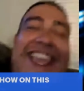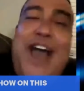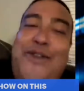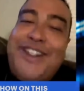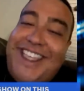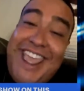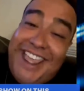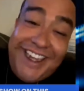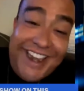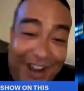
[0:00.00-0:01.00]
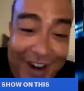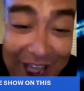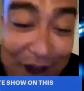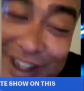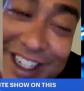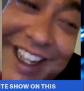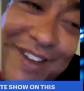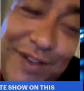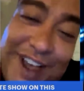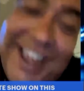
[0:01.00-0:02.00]
I was geeking though. I wasn't
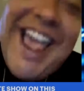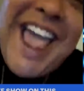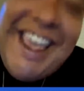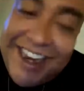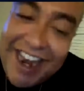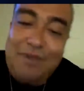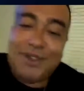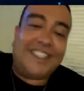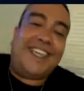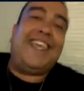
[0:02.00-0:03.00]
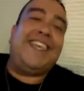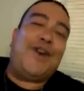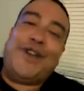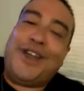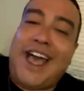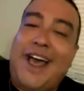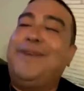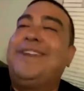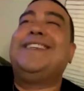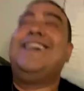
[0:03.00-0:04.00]
even fucking hating. I was geeking on the
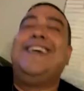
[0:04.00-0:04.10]
comments.